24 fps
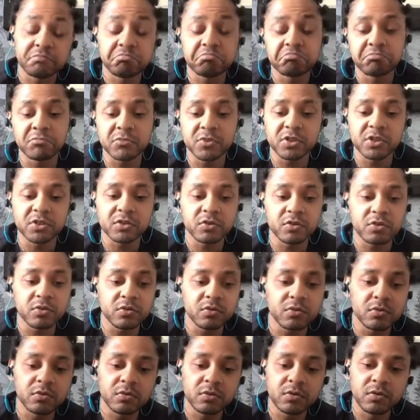which is cool.
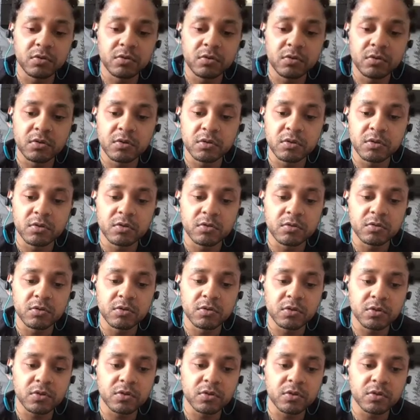It's
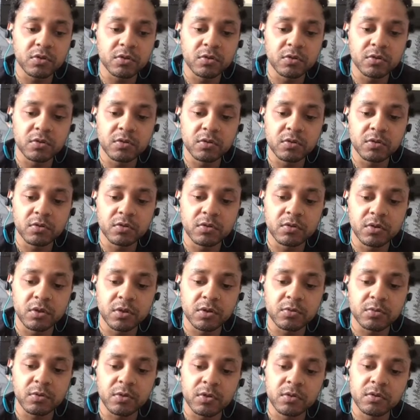cool as
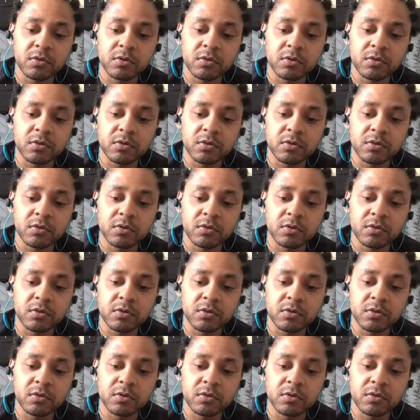well.